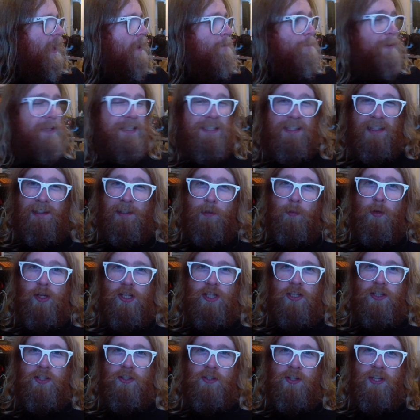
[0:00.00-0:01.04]
And basically what
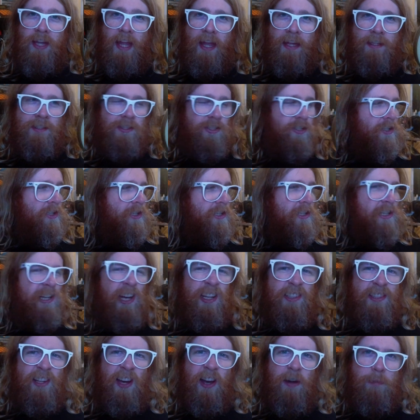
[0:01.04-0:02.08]
you do is you
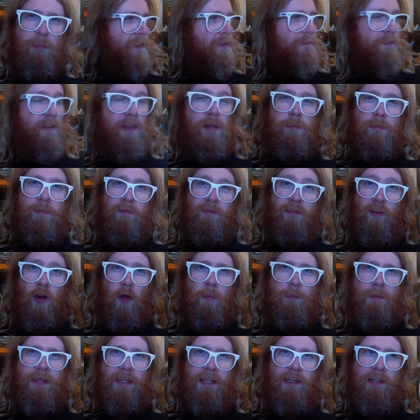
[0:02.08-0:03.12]
cut up the film
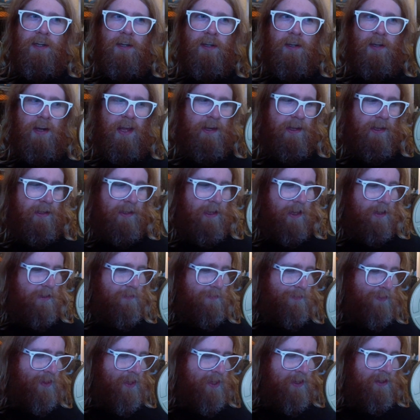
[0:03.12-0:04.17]
from here in a kind
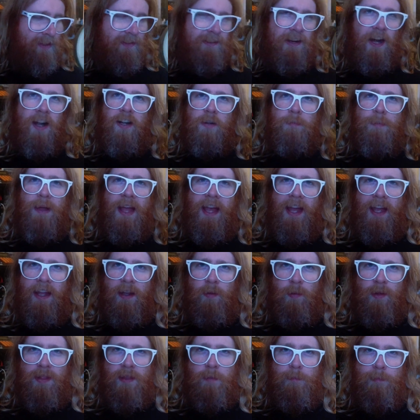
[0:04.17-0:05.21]
of dark bag
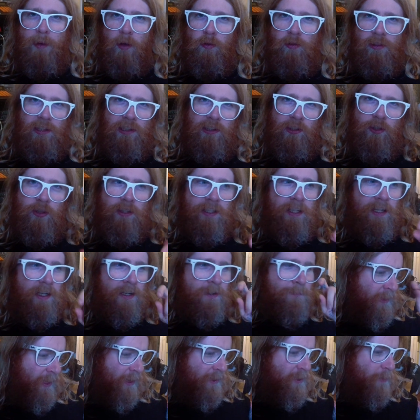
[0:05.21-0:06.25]
with a bulk
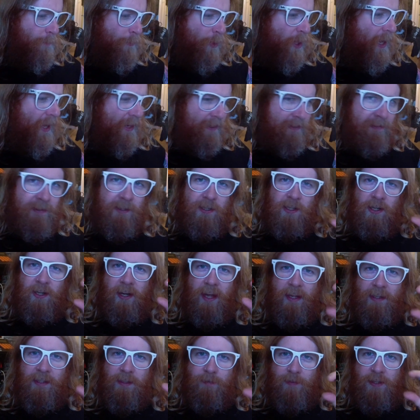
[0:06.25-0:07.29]
loader, and you put it into your
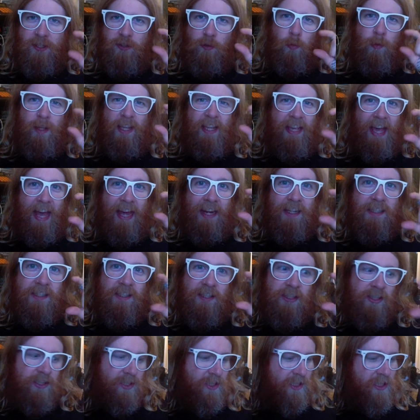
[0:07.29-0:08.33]
individual wee
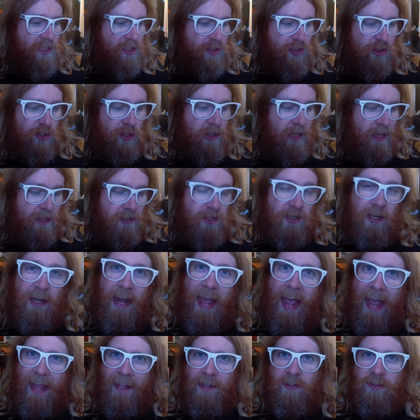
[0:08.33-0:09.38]
canisters that you shoot in your
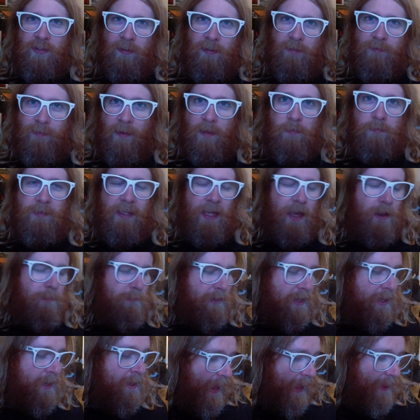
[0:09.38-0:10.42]
actual film
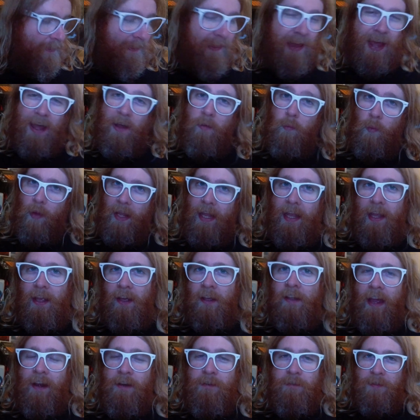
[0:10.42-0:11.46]
camera. And that way,
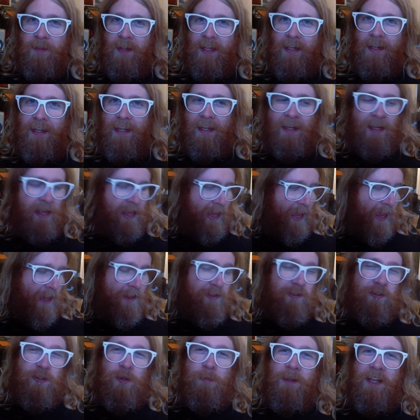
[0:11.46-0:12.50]
in theory,
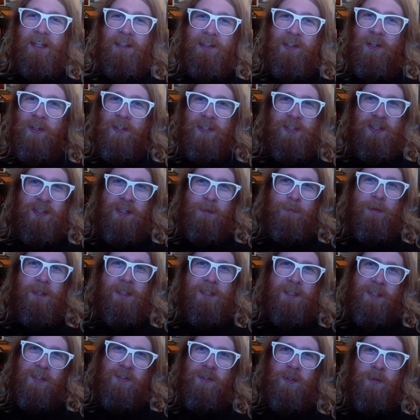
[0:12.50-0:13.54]
it should be a lot cheaper
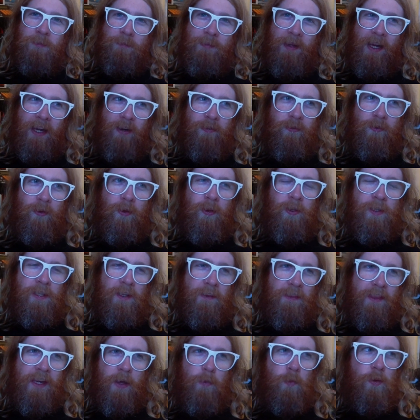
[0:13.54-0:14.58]
to shoot per roll
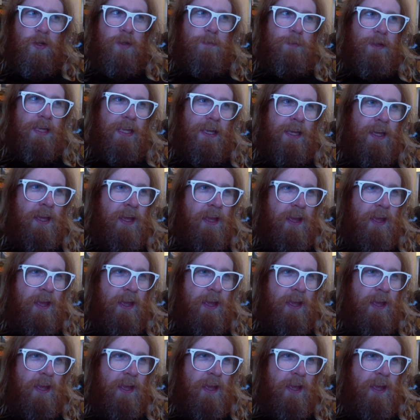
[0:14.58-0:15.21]
than it would be